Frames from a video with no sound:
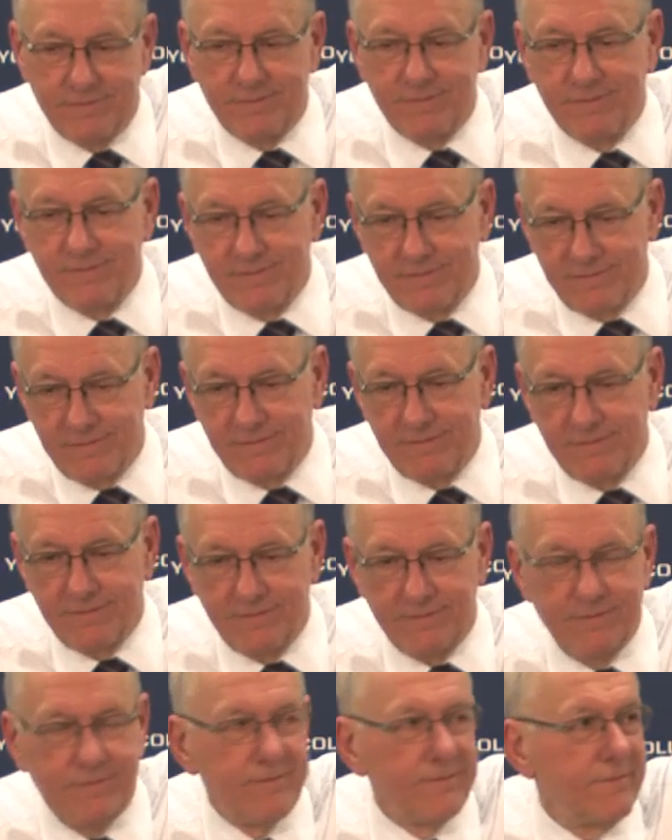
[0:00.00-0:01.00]
I mean,
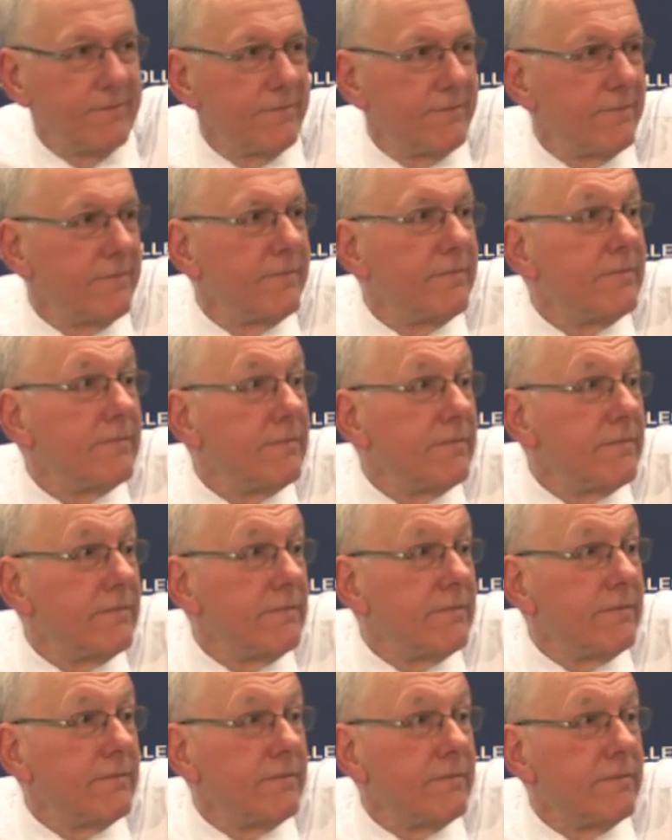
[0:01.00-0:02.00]
does it, does it help his
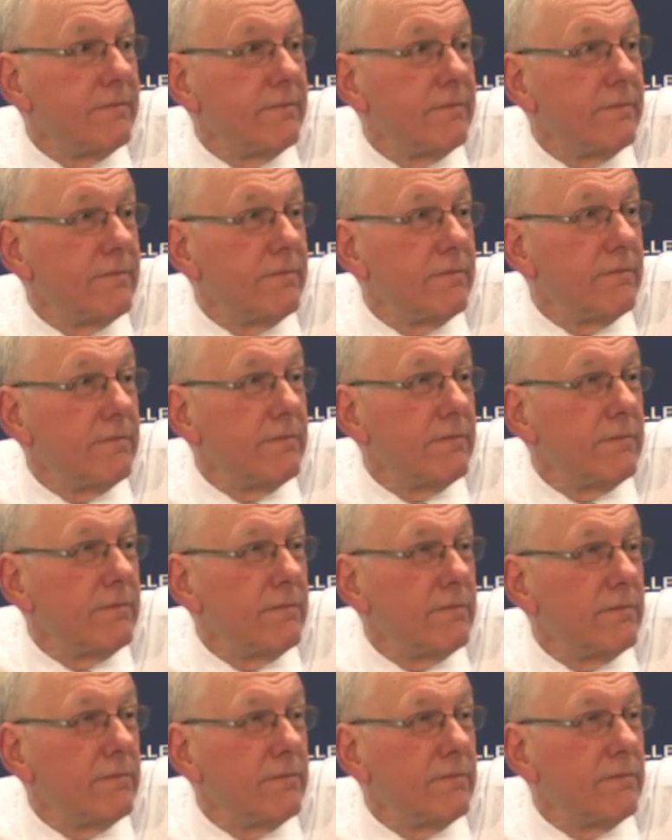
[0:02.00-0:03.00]
confidence when he takes a three?
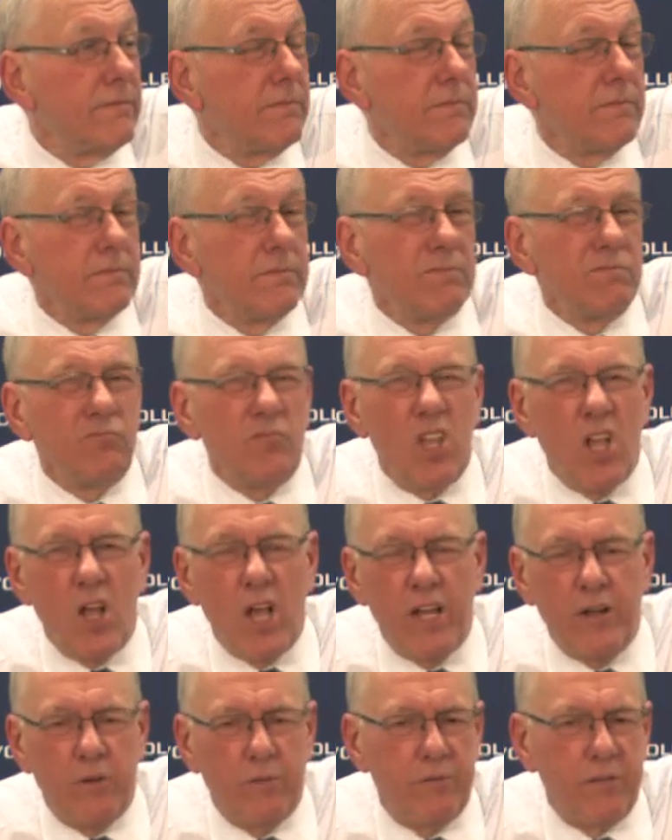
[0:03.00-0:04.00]
Like, you know, no,
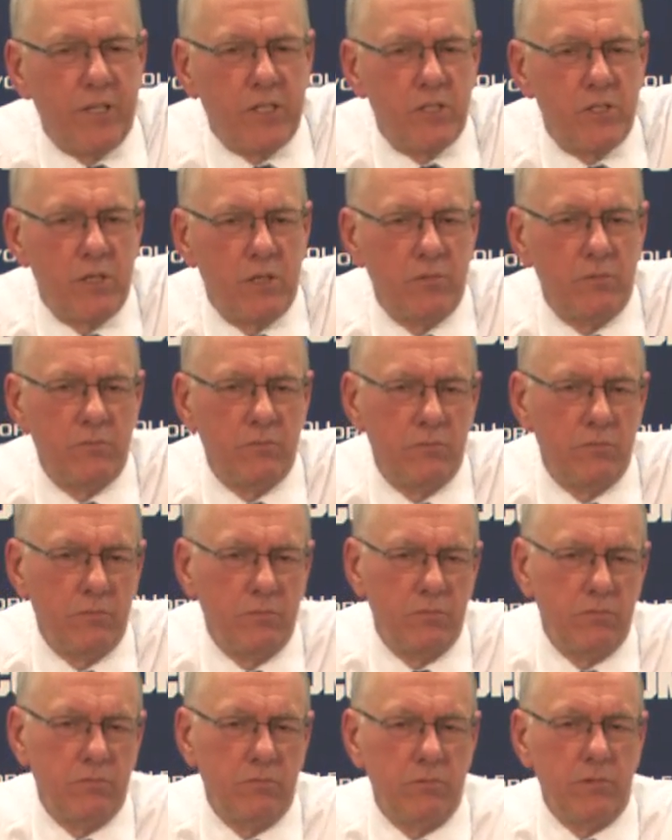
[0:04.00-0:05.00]
I don't think so
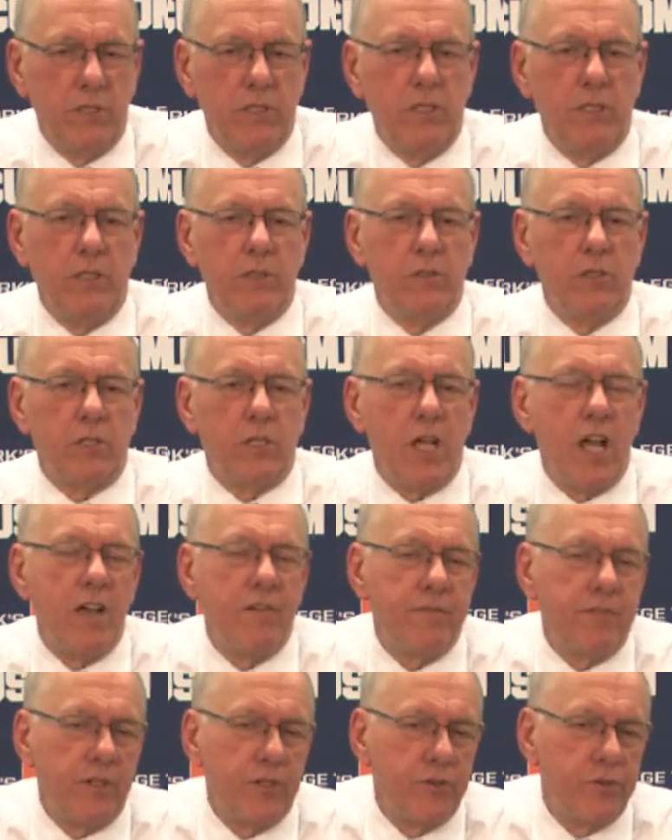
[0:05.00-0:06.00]
he looked
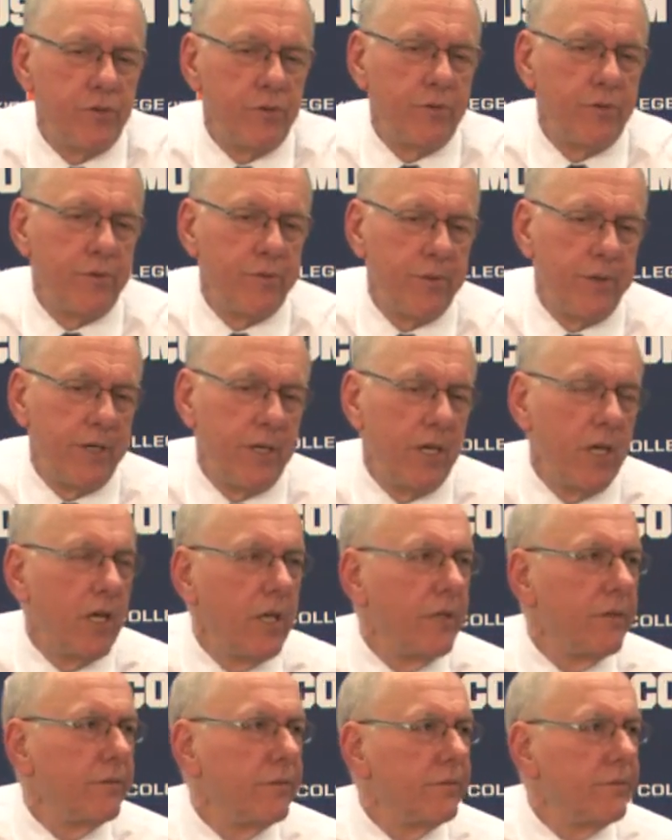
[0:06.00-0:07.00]
confident shooting a three
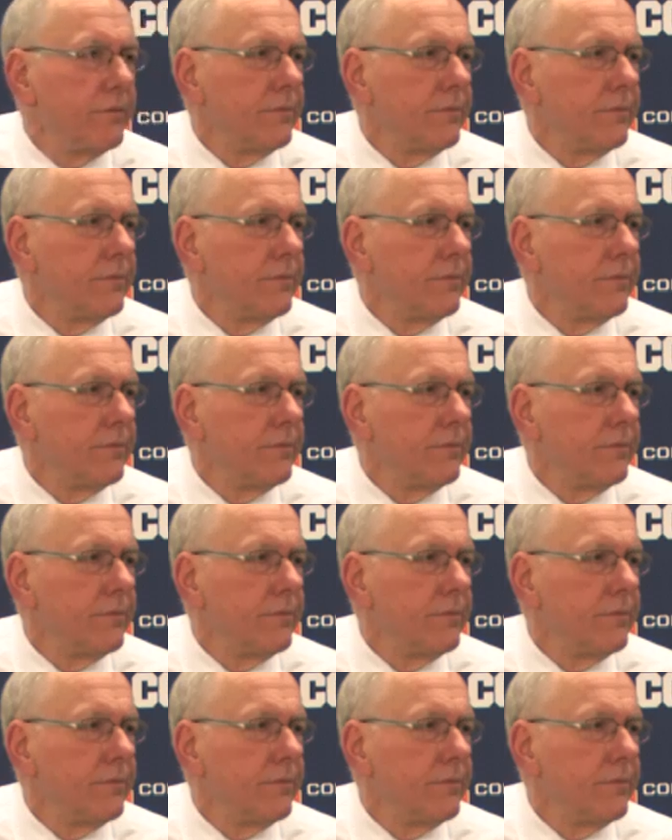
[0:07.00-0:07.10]
tonight.